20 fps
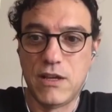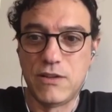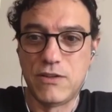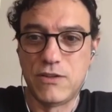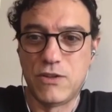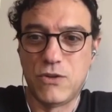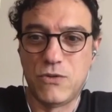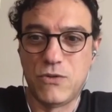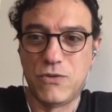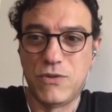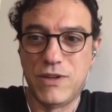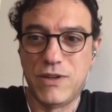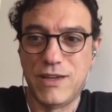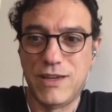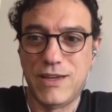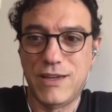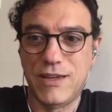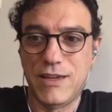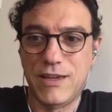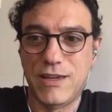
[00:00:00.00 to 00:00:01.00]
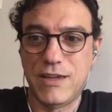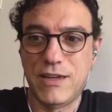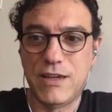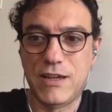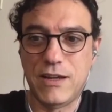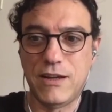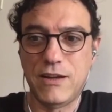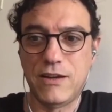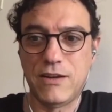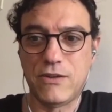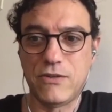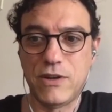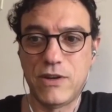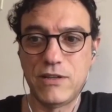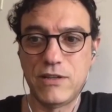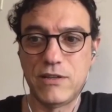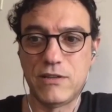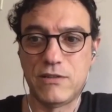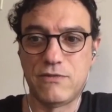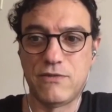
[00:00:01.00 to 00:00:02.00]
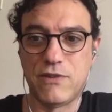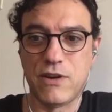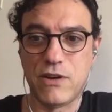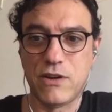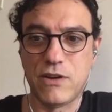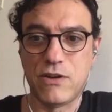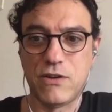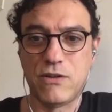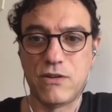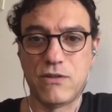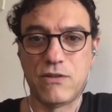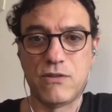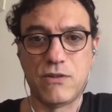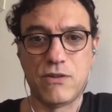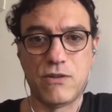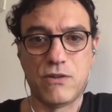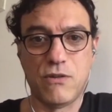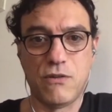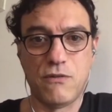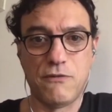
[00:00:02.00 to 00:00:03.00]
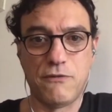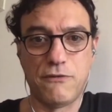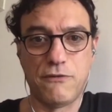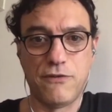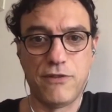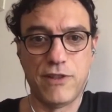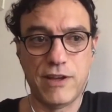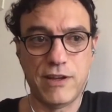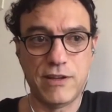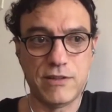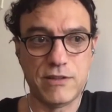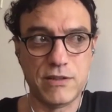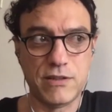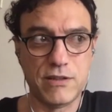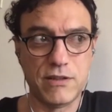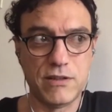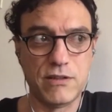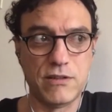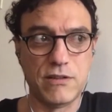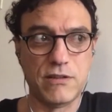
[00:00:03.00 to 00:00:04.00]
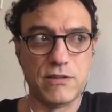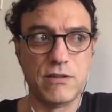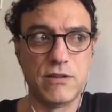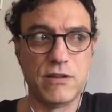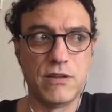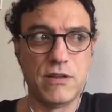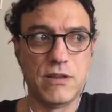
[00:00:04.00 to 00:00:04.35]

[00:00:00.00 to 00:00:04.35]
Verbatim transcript: so it, it, it creates this very conflicting